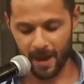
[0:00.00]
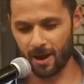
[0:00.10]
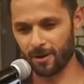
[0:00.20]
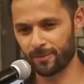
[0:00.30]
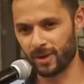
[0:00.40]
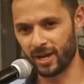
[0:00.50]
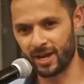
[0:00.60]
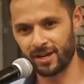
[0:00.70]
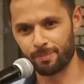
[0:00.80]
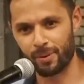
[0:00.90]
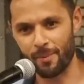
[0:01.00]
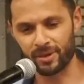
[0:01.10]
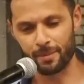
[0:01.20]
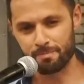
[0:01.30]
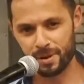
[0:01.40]
And then
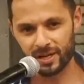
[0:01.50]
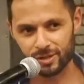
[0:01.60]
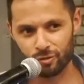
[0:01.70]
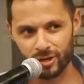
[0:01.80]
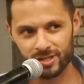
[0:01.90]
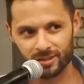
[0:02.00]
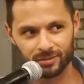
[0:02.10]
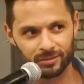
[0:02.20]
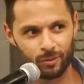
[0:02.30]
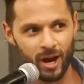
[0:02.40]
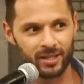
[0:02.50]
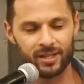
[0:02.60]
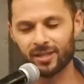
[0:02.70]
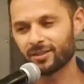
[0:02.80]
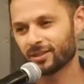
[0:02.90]
probably the biggest reason why I
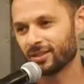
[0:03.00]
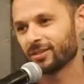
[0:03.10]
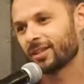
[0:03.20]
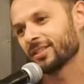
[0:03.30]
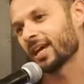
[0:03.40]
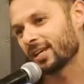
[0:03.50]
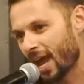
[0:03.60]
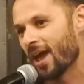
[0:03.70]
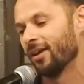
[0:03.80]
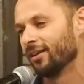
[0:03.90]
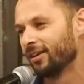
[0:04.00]
did this is because I can.